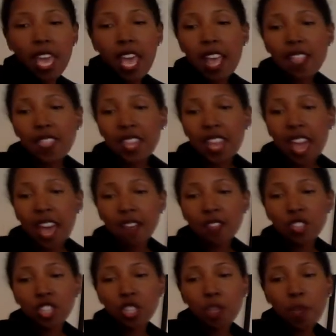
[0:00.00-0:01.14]
And then
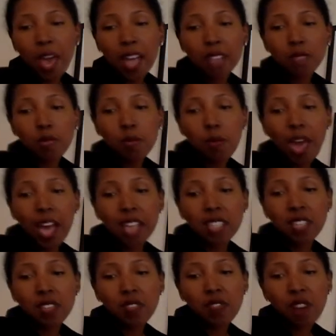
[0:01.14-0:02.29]
after she packed them in bags
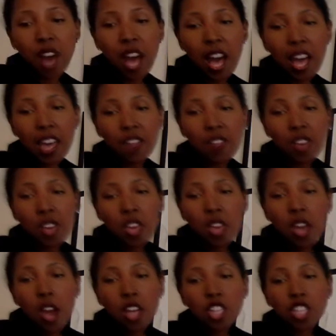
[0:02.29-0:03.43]
of 5,
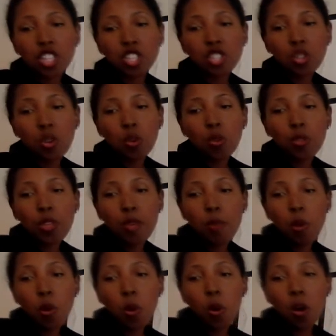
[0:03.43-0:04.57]
she sold them
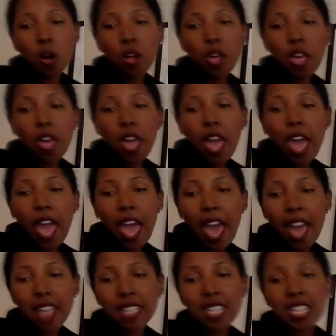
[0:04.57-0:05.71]
all
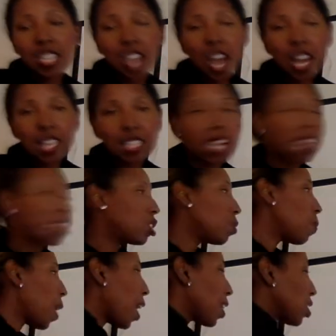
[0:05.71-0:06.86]
at $9 a
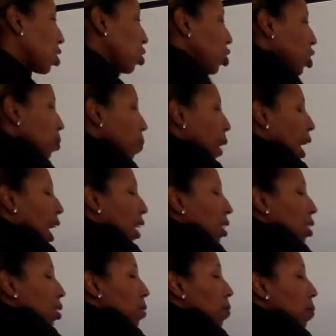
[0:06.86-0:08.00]
bag. So she
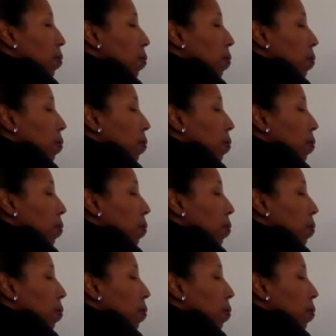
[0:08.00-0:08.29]
packed them